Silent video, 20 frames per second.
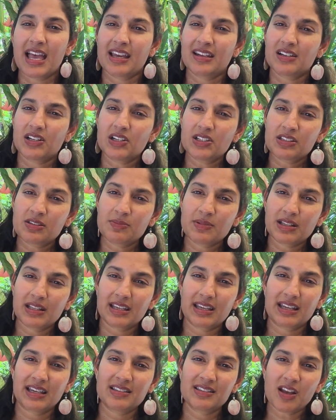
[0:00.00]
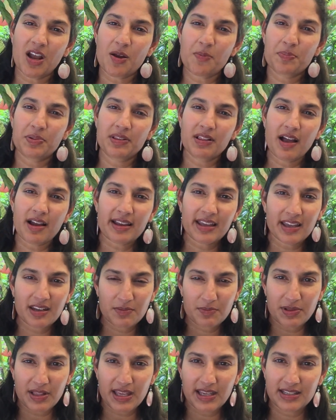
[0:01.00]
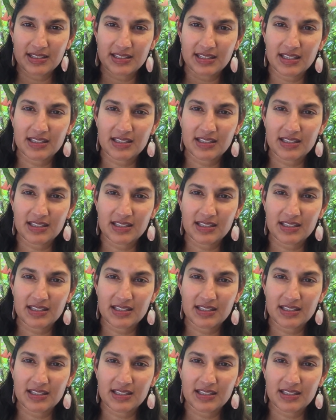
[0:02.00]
and ultimately, it's our plug-in place.